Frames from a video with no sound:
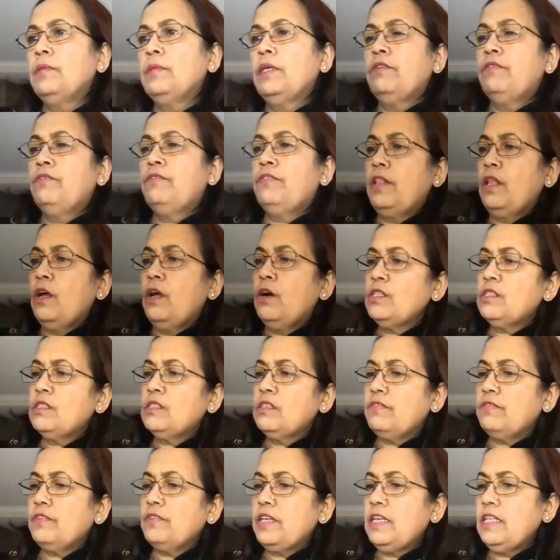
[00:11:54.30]

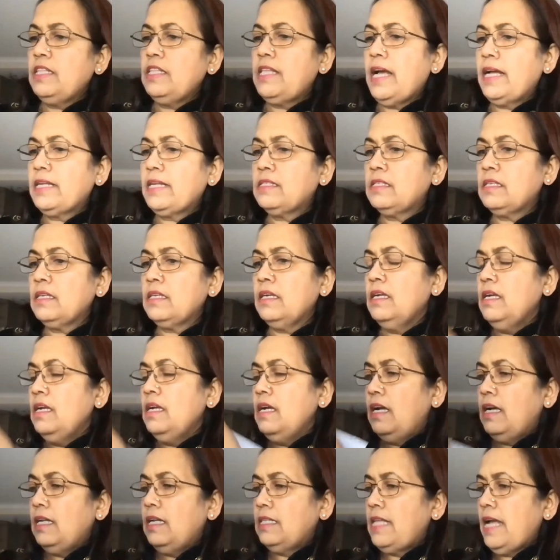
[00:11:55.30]
philosophy
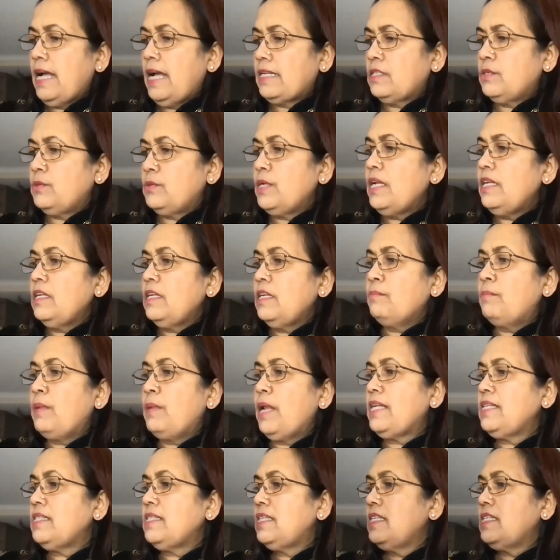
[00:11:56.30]
that really
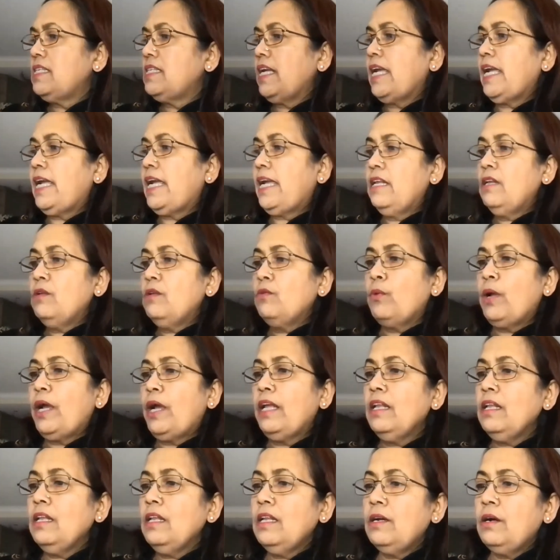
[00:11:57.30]
blended in
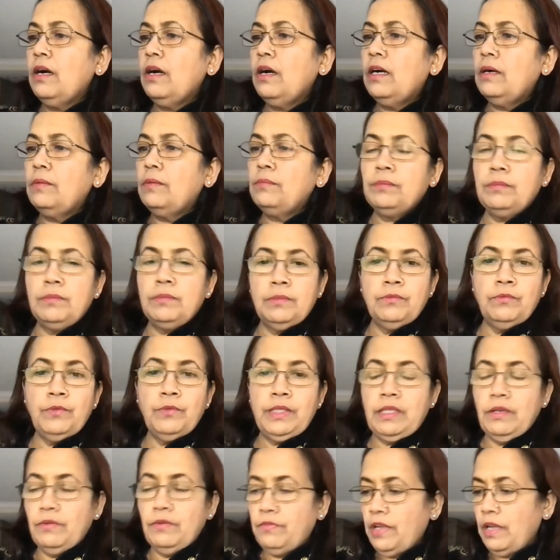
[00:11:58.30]
well
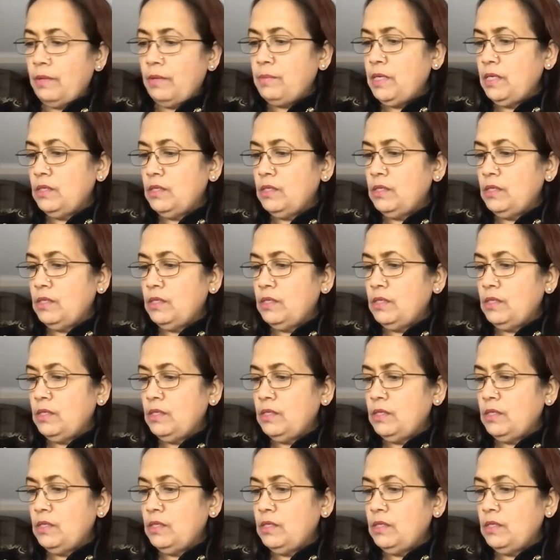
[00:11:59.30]
with the Fabian